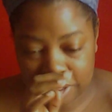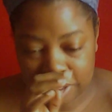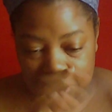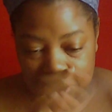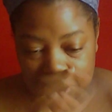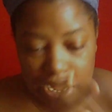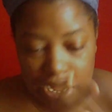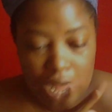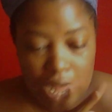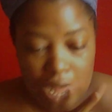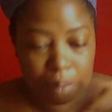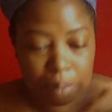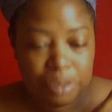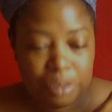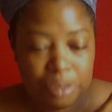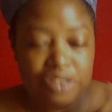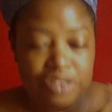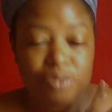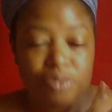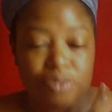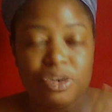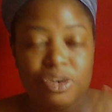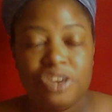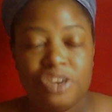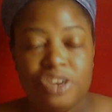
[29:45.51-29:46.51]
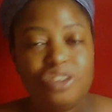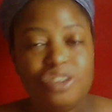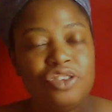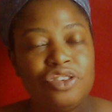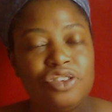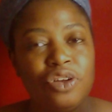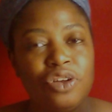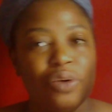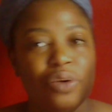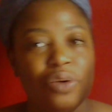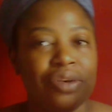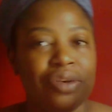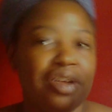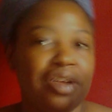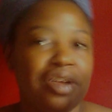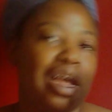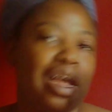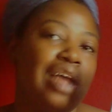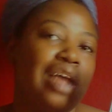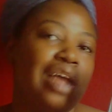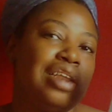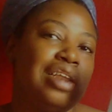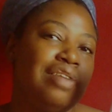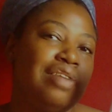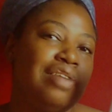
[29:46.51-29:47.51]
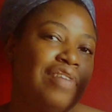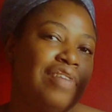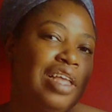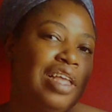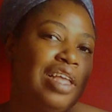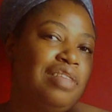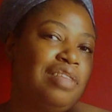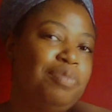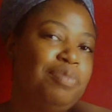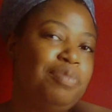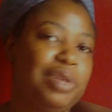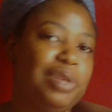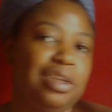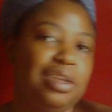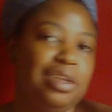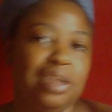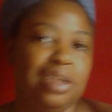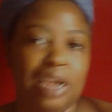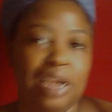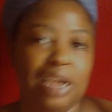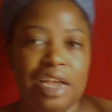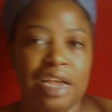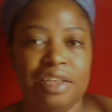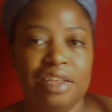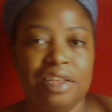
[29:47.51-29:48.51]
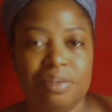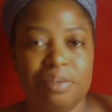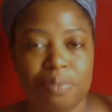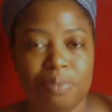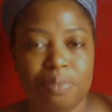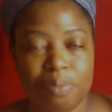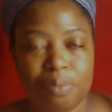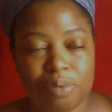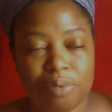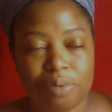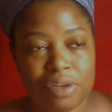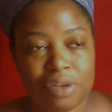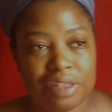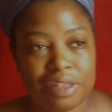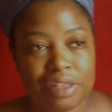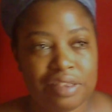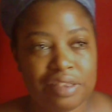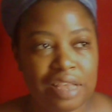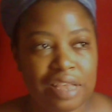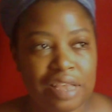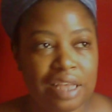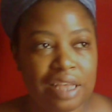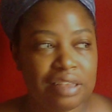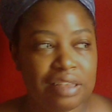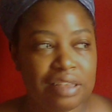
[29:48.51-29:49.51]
But Sabrina is known kind of as being an ice princess,